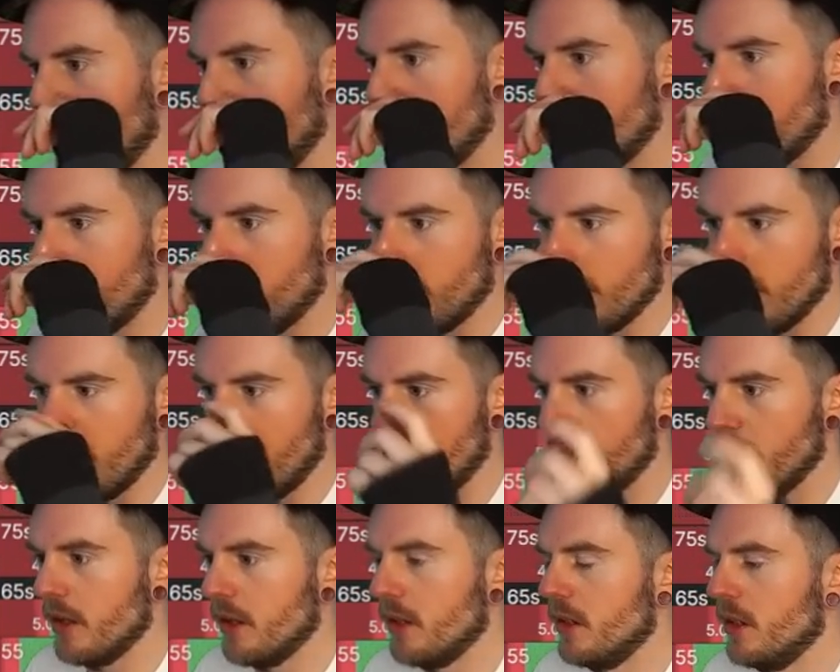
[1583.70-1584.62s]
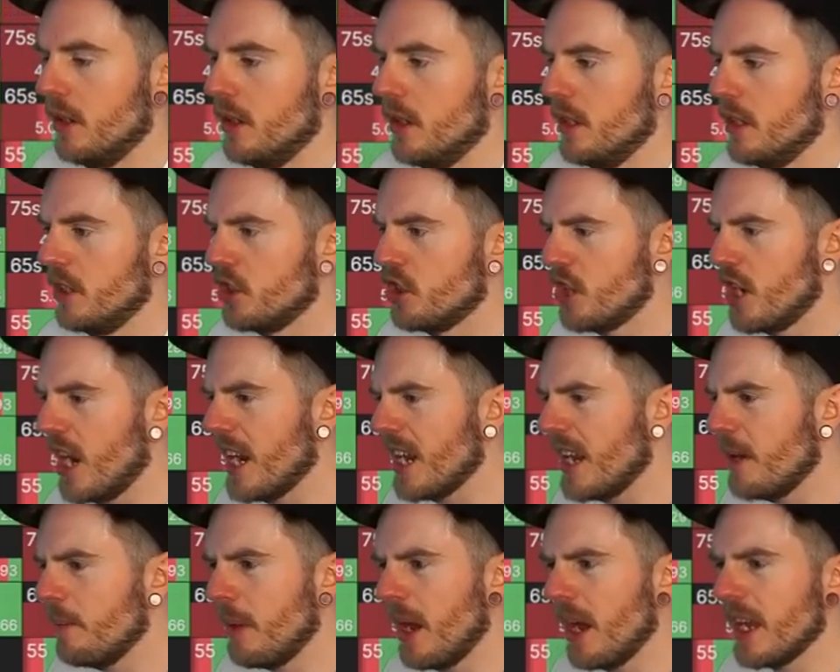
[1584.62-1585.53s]
he pre either.
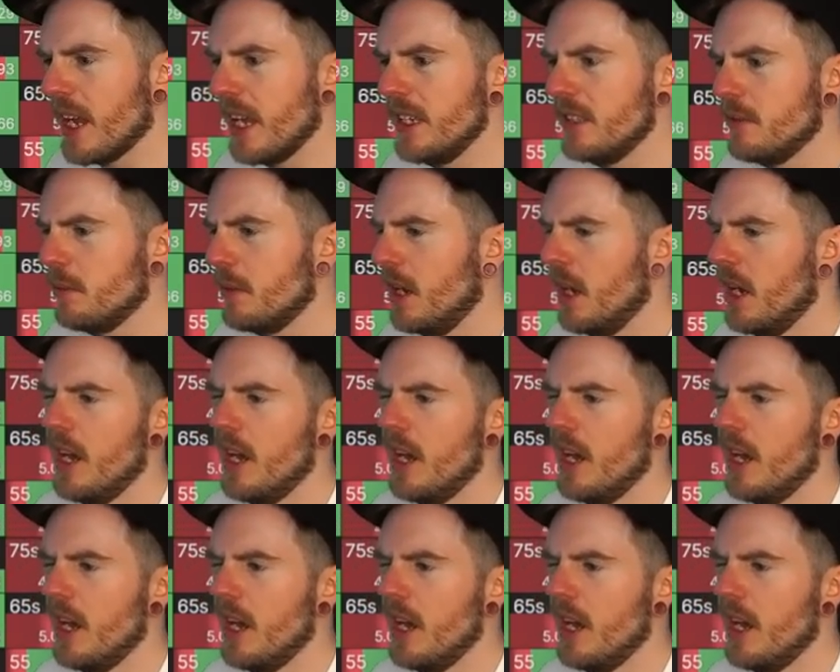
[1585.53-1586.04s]
Checking back eight.